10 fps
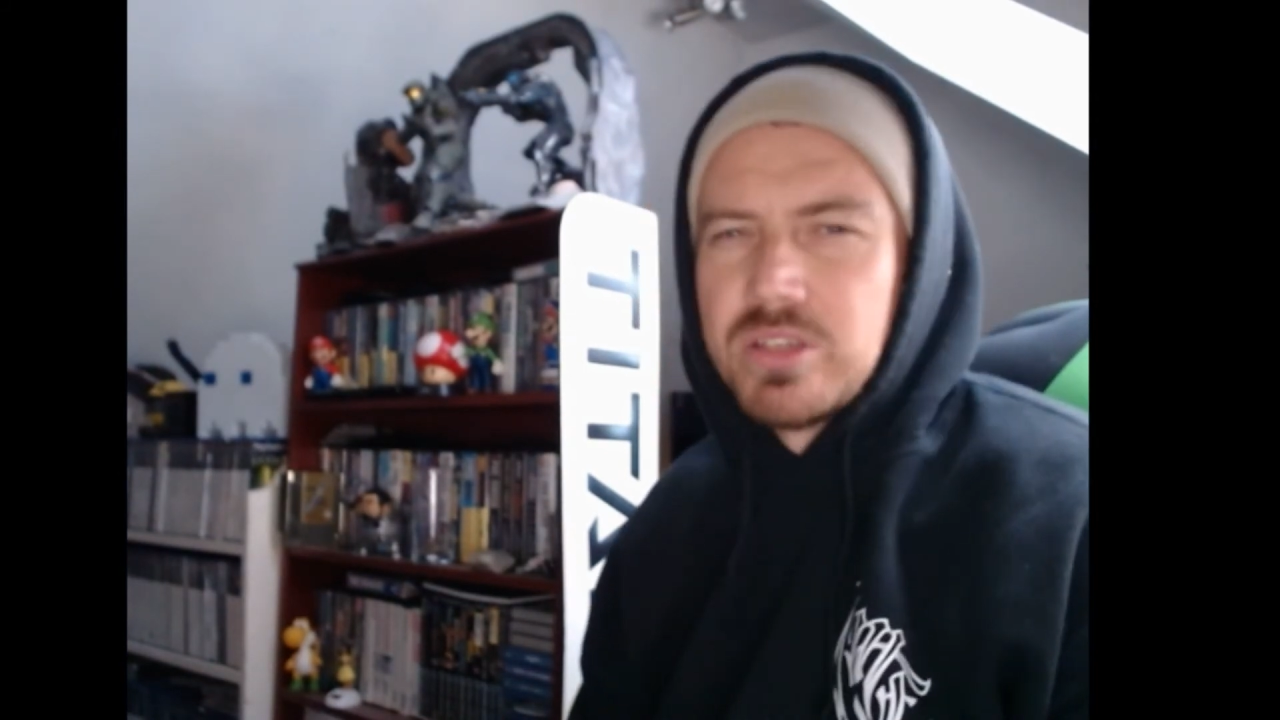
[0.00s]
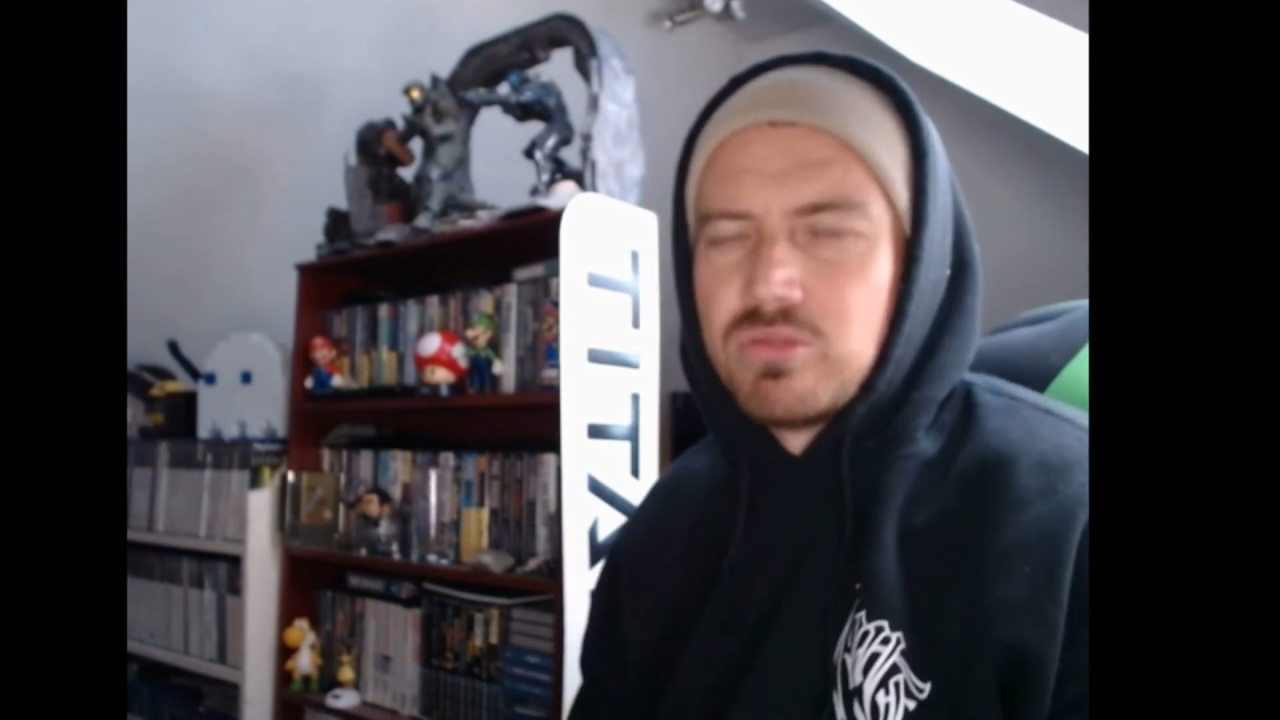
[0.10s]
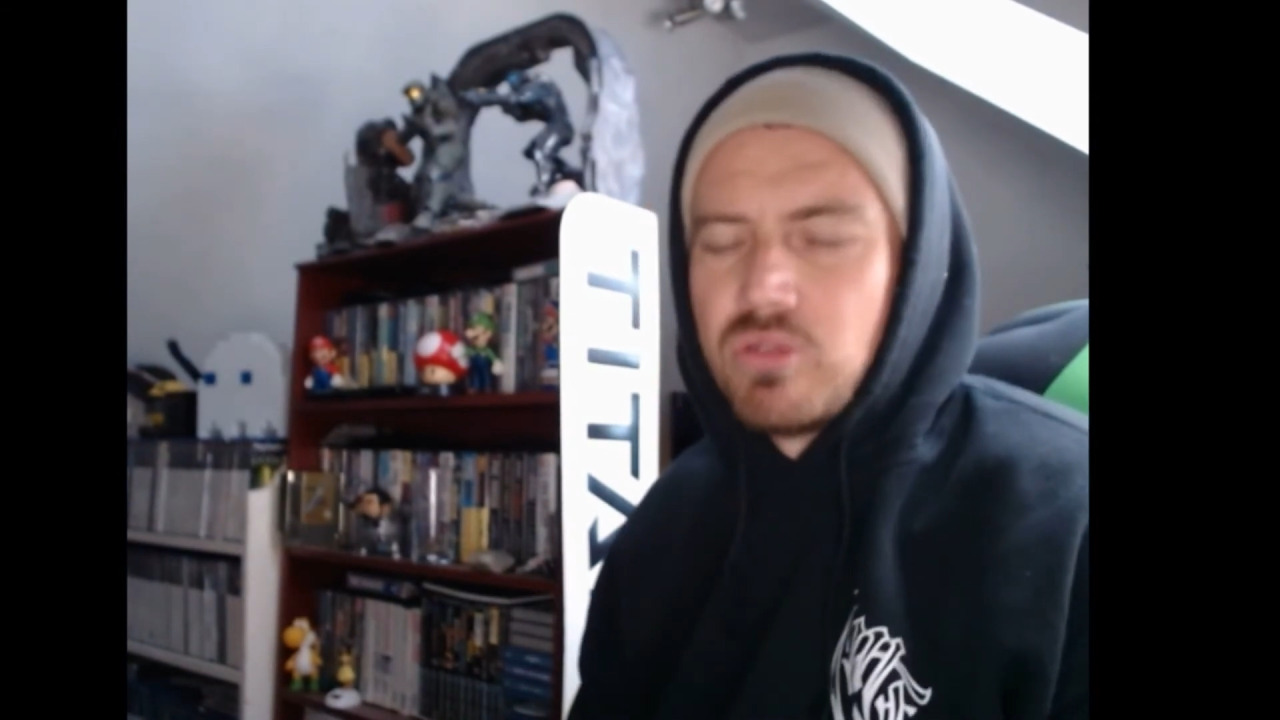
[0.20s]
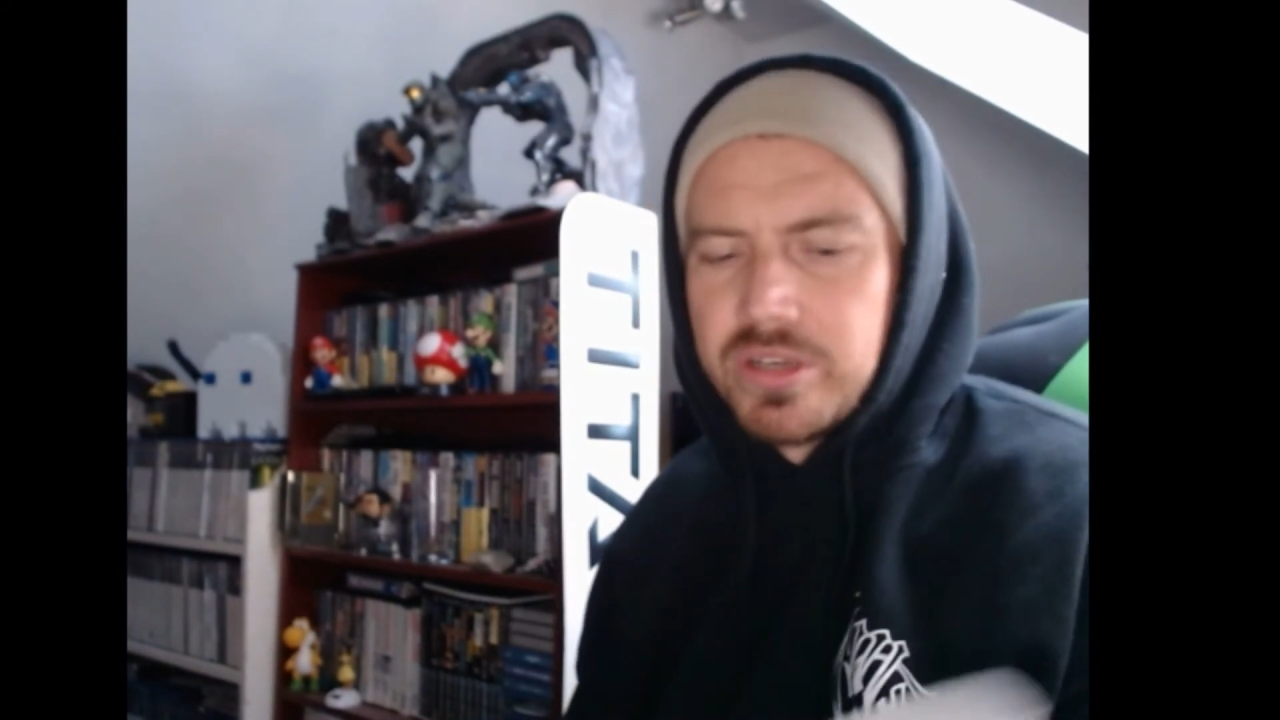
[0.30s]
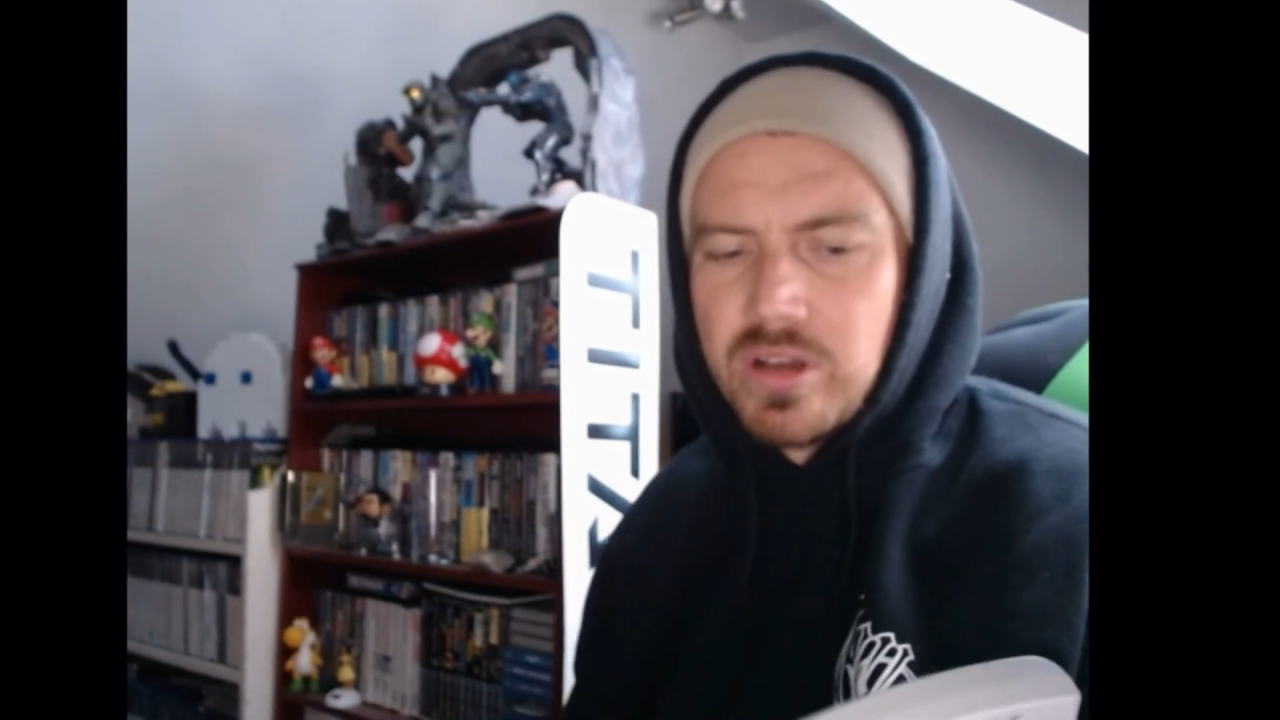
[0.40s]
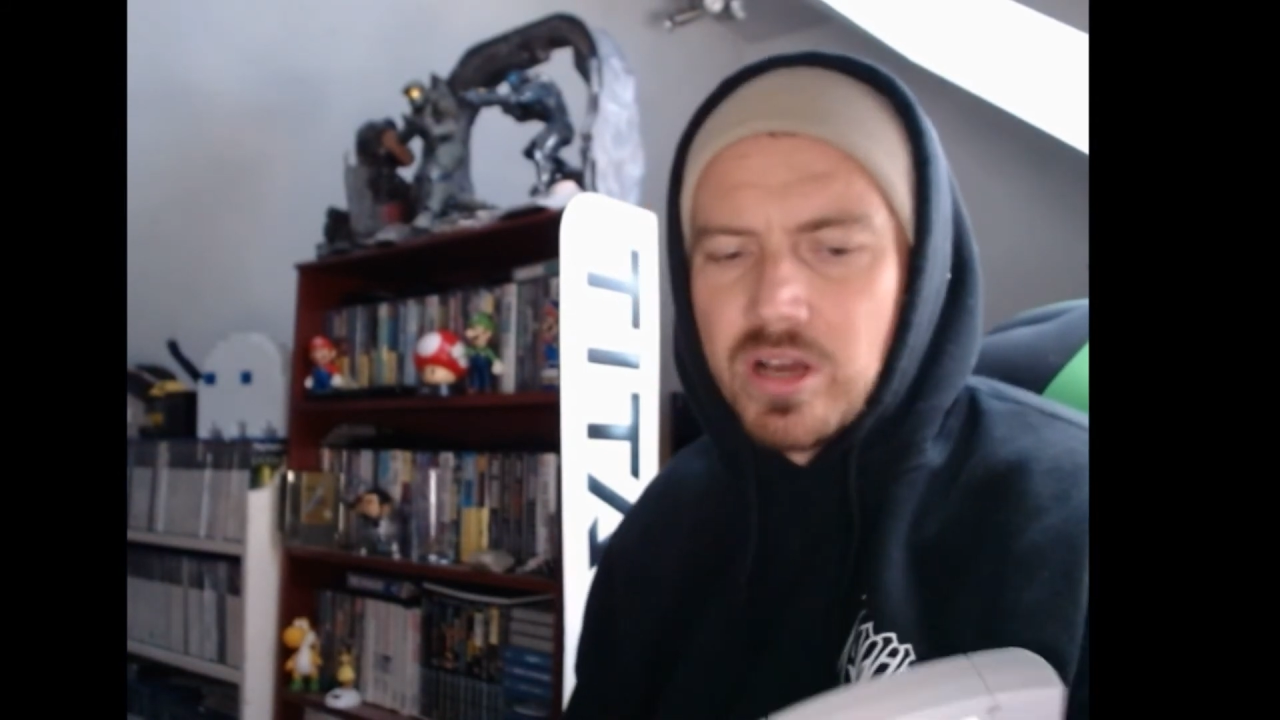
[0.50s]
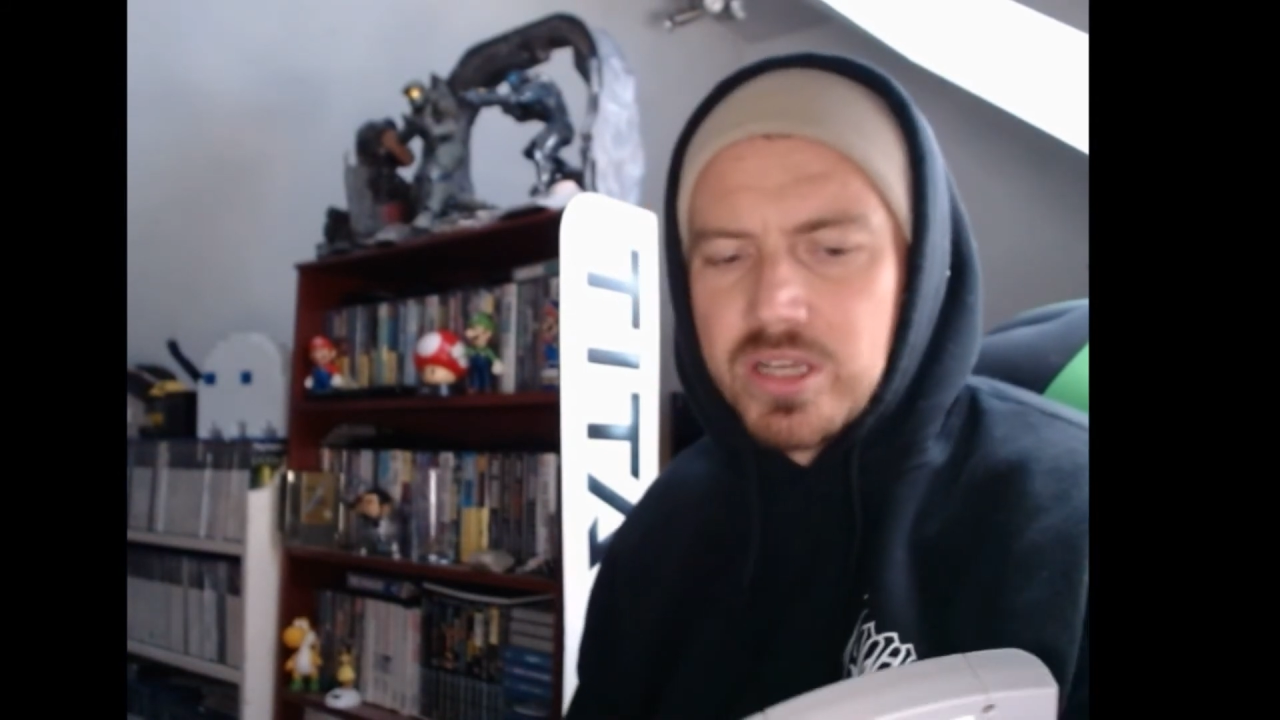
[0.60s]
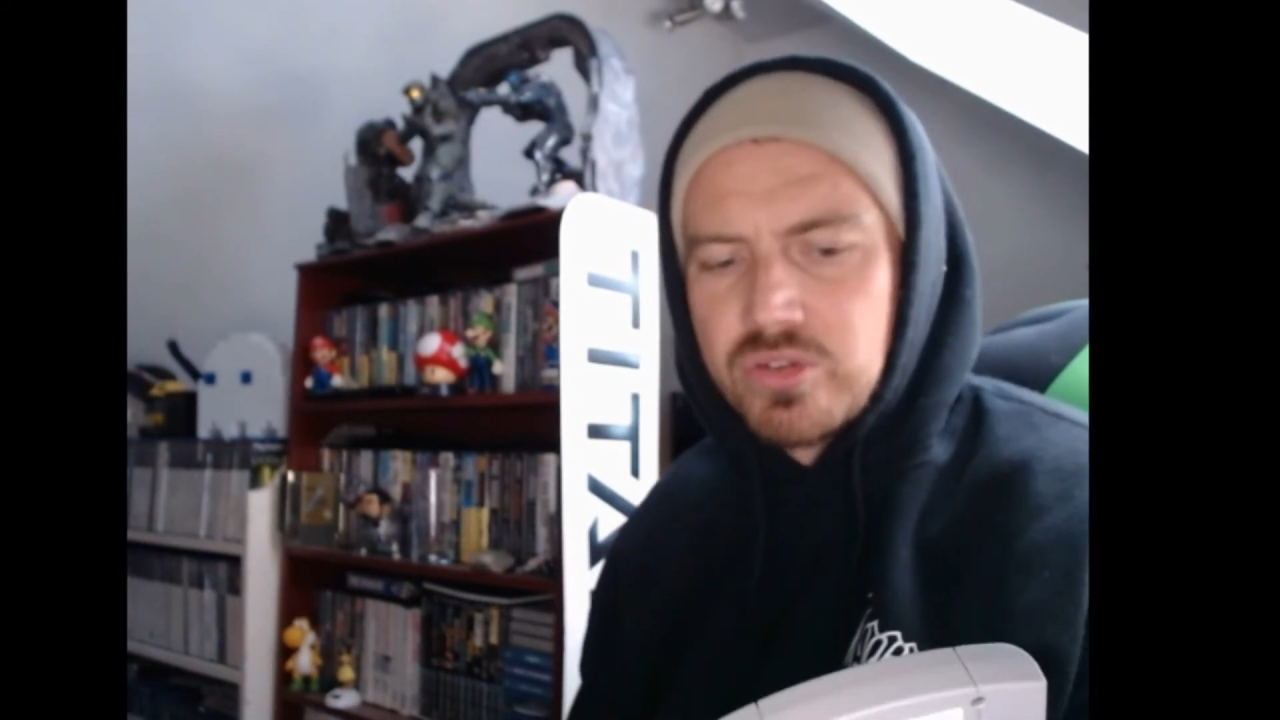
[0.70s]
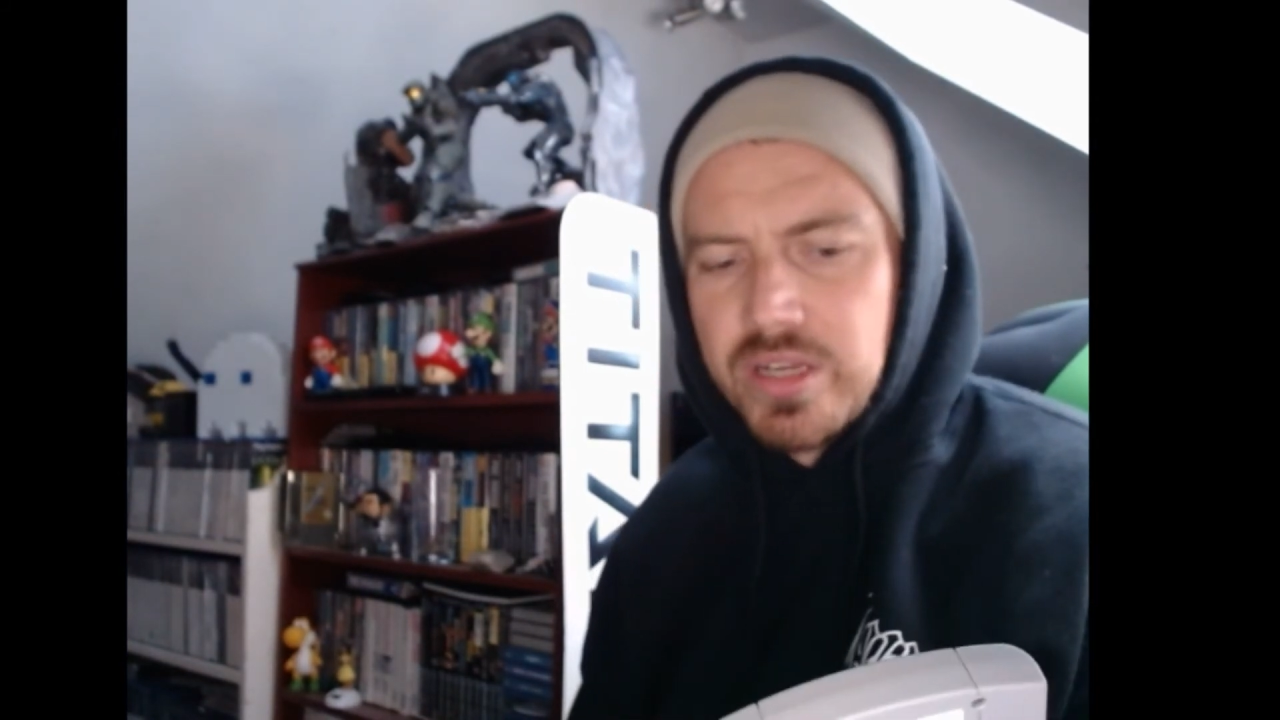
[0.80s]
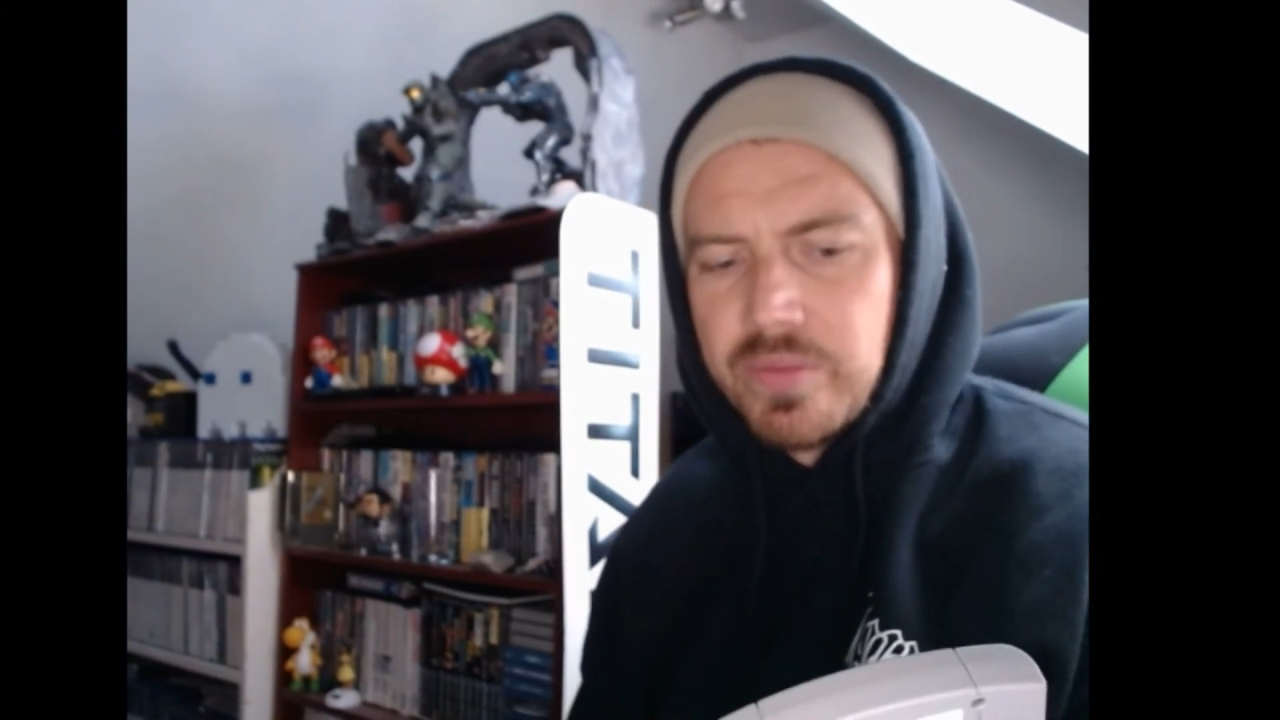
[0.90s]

Croydon High Street,